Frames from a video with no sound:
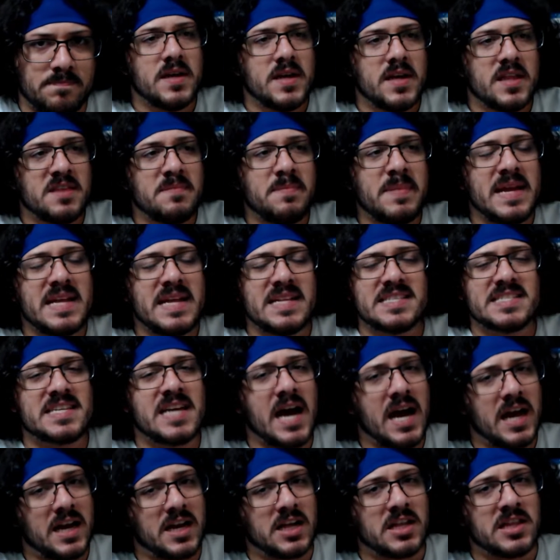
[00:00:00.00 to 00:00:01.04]
The man's
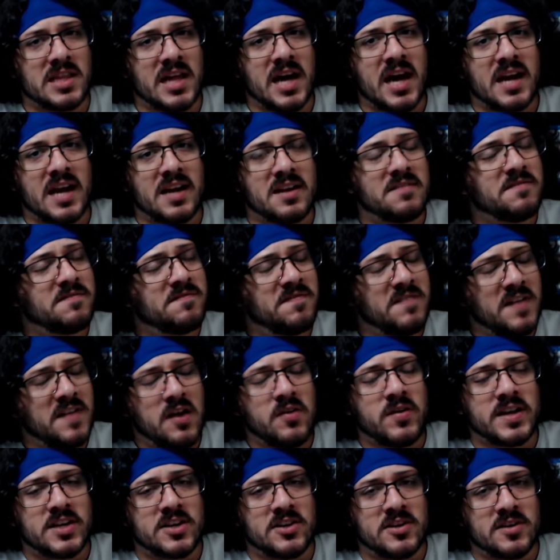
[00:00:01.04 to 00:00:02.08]
got a lot of
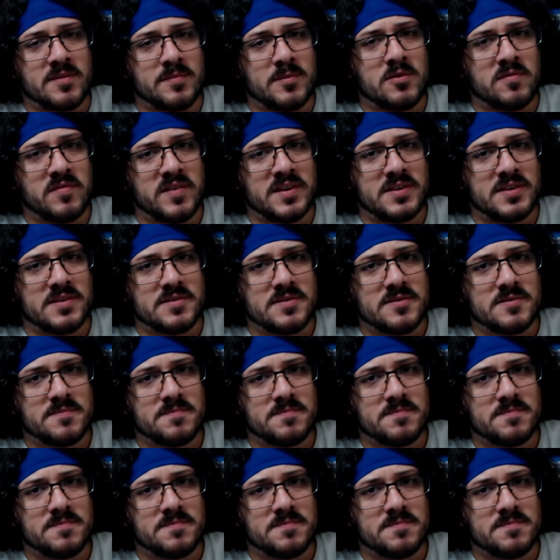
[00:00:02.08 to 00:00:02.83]
very good movies.